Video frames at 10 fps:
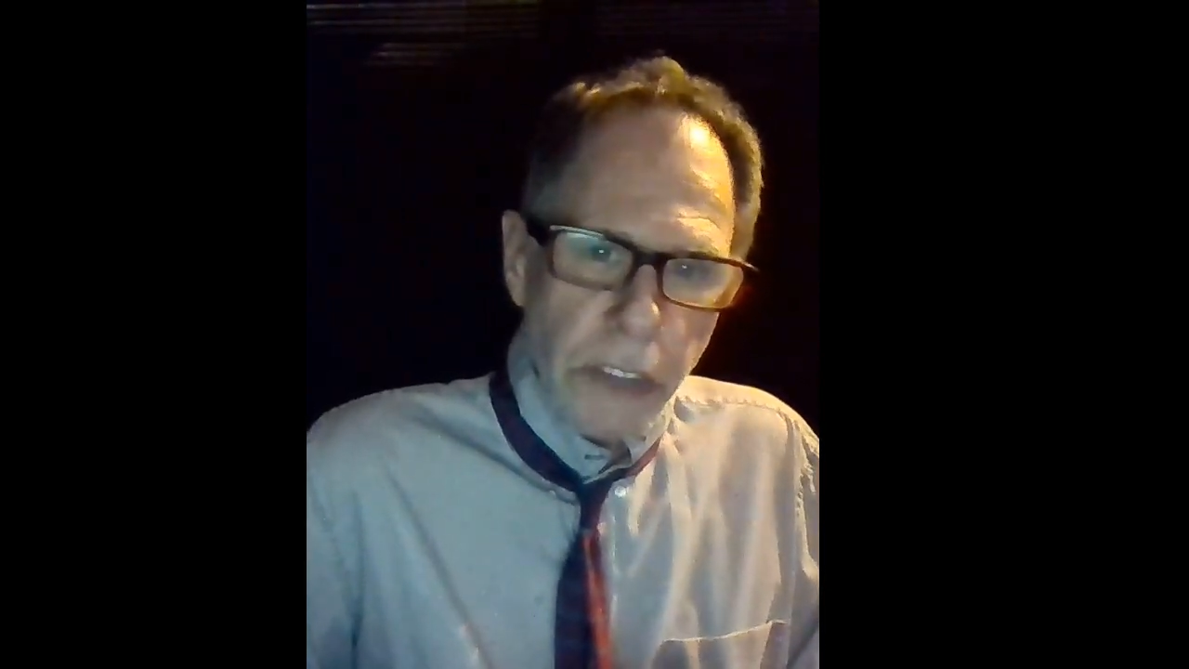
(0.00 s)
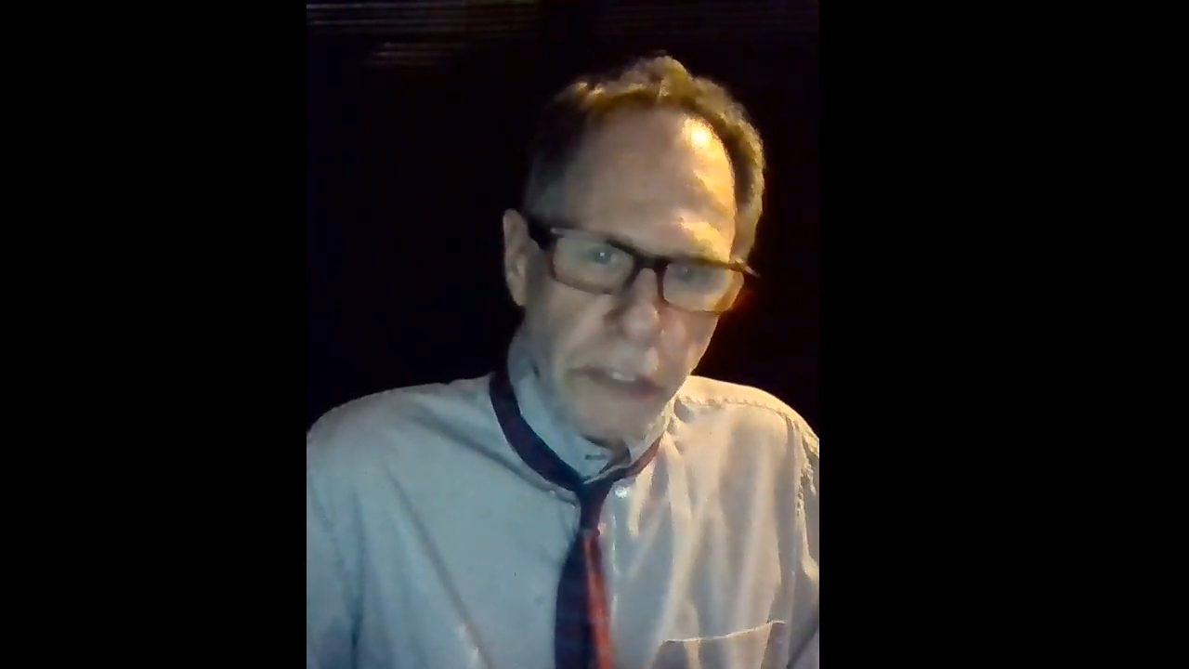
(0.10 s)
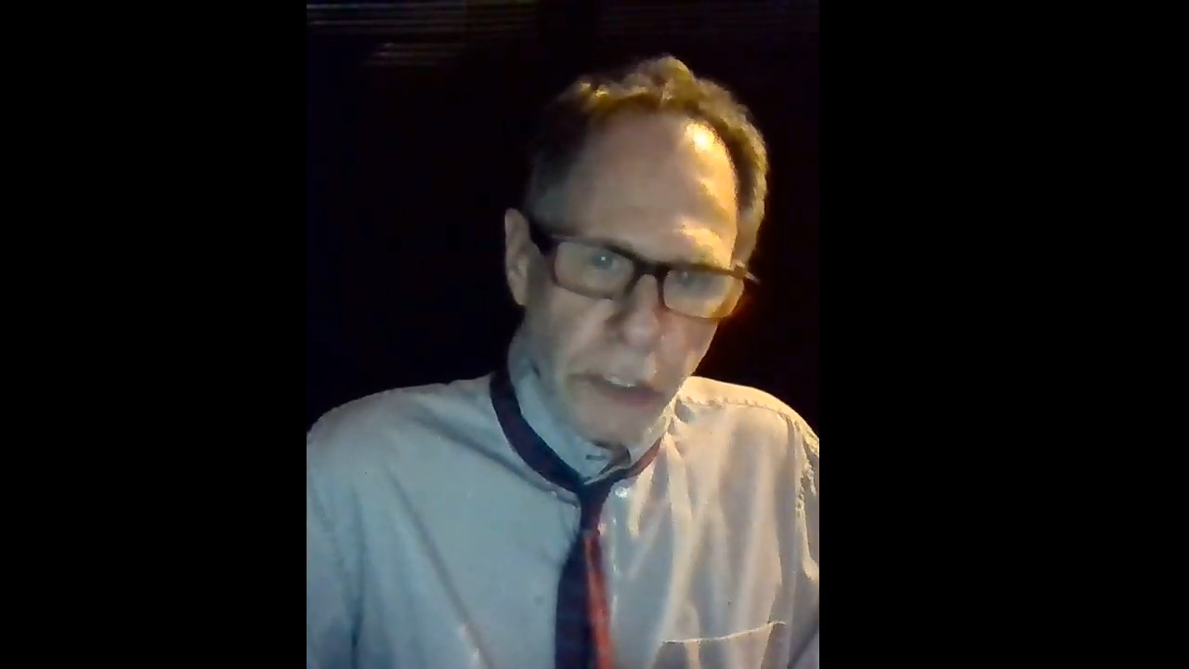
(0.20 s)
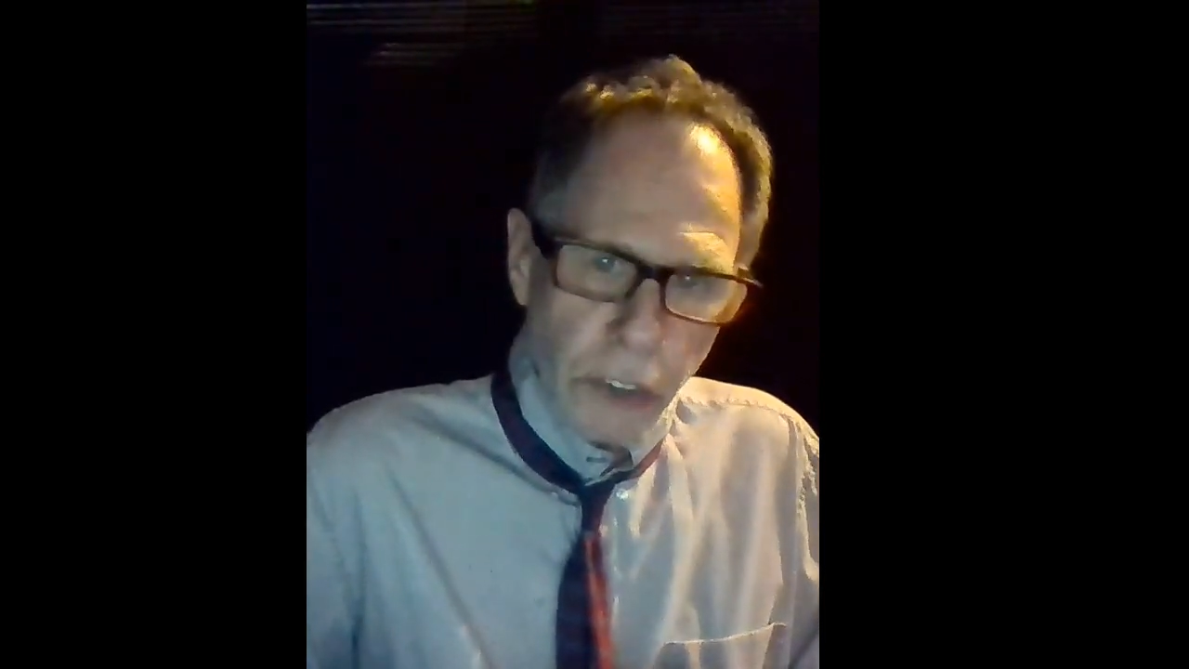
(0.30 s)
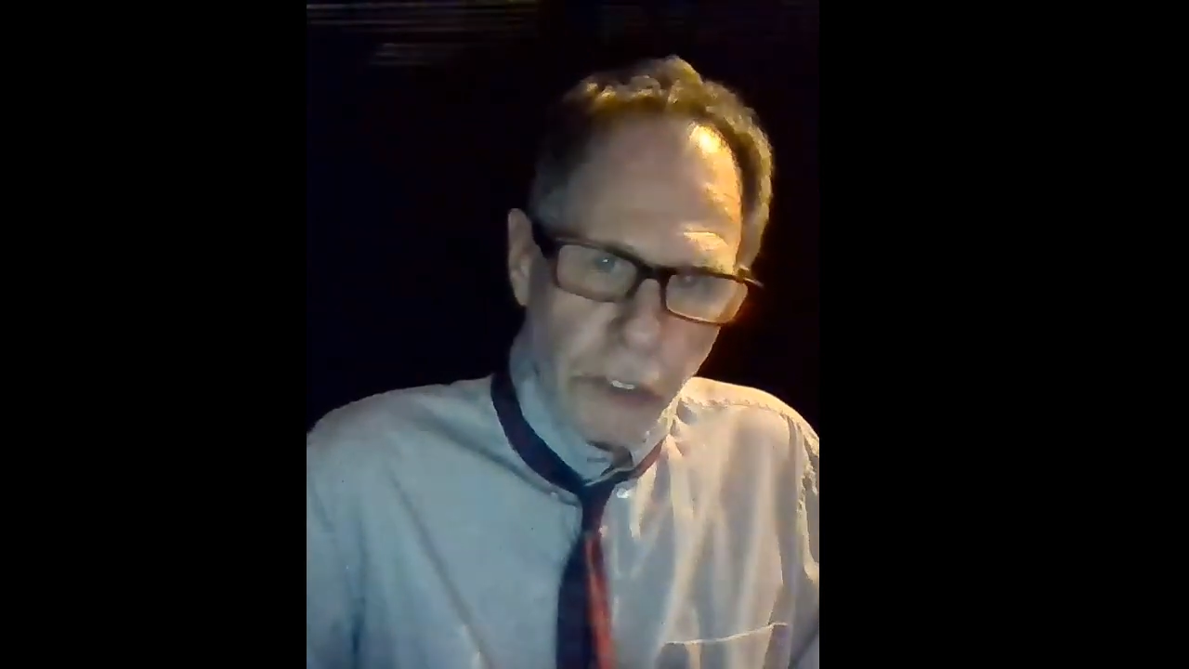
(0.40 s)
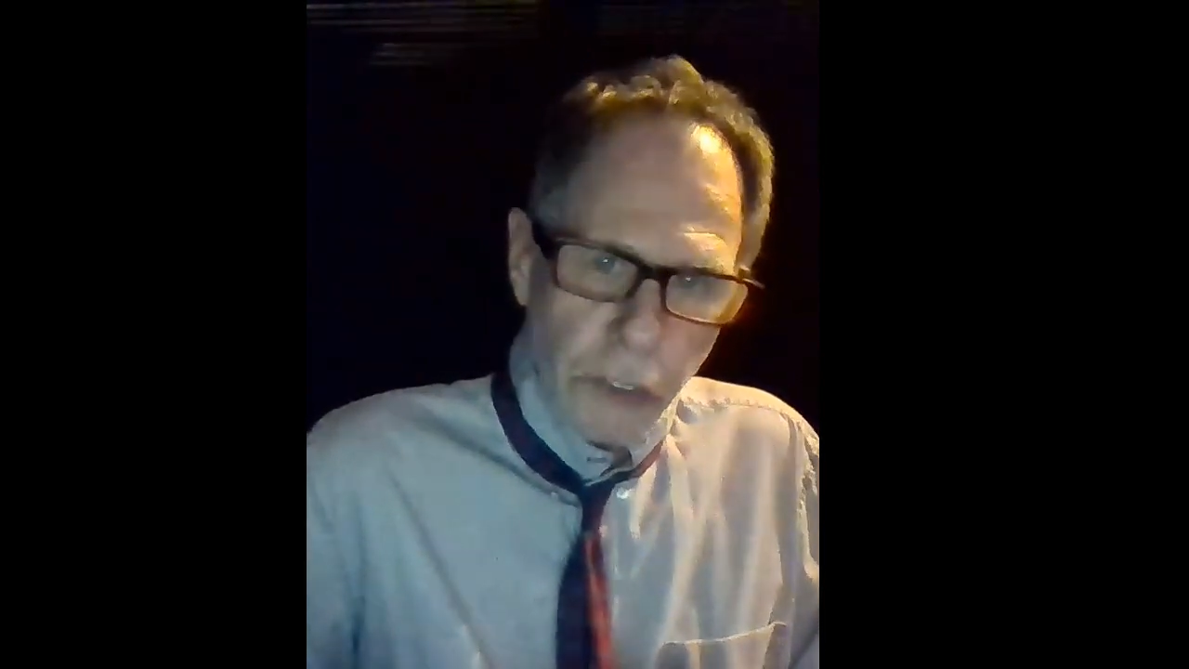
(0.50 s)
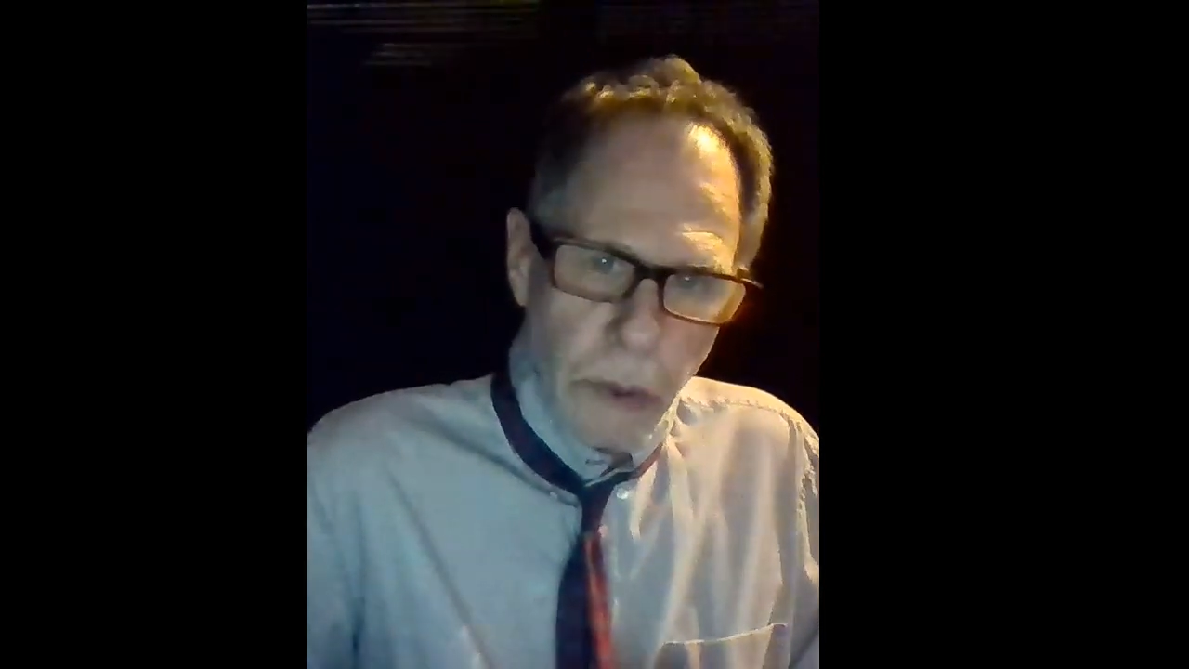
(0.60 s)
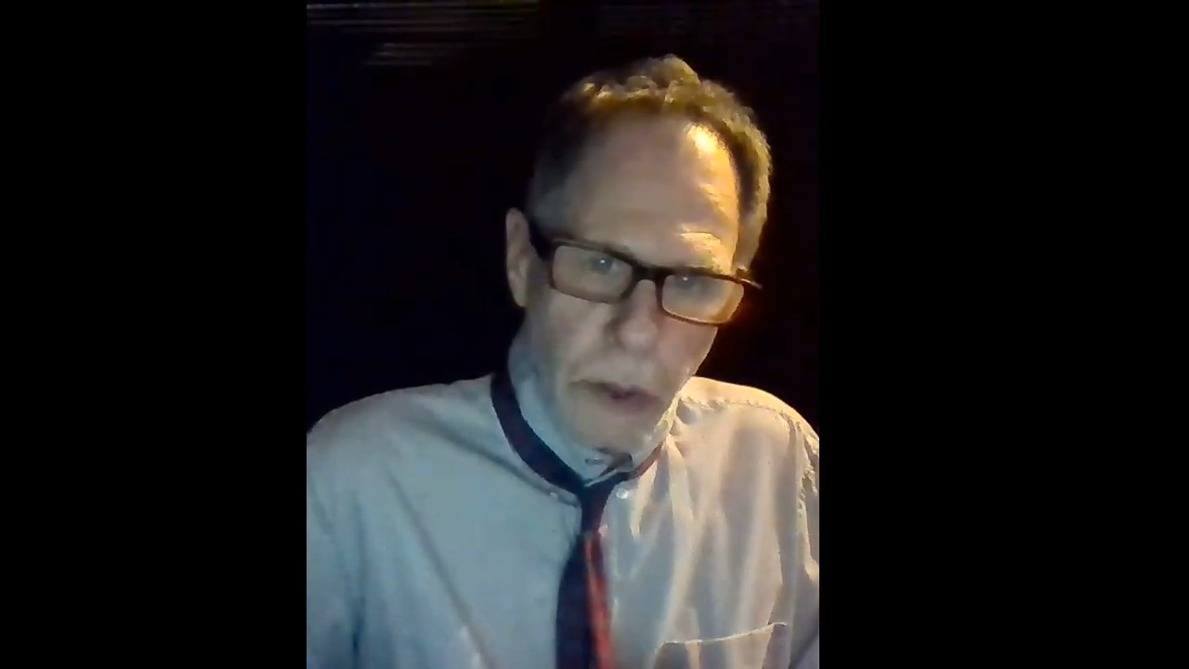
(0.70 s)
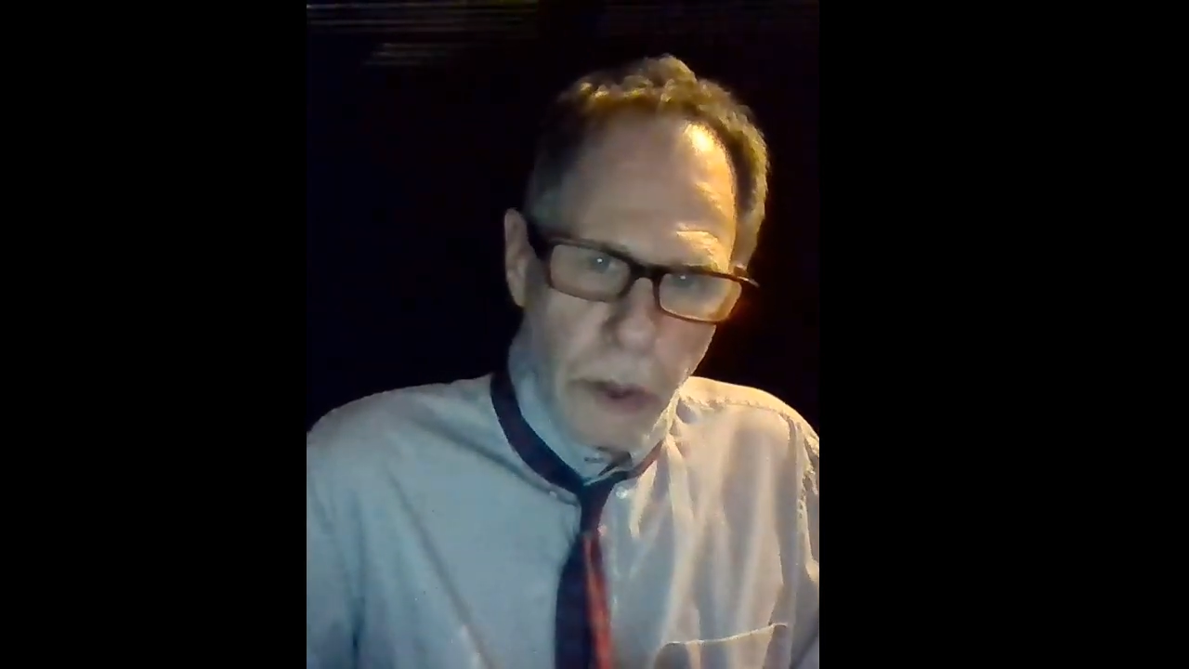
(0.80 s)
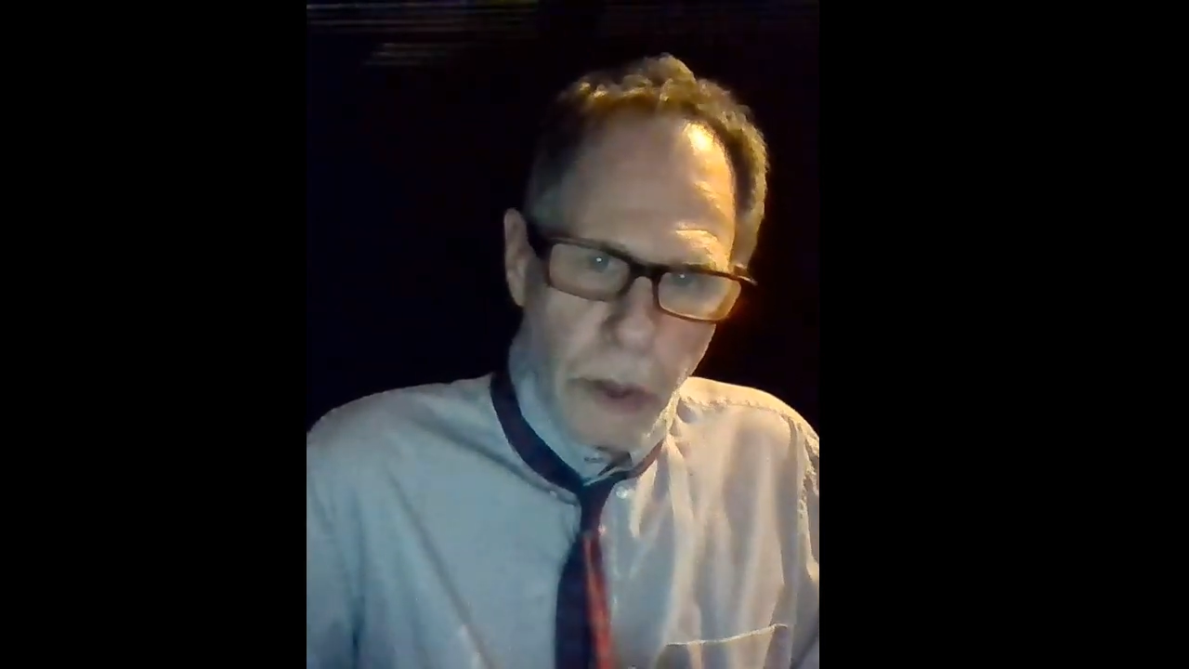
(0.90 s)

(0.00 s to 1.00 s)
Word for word: research,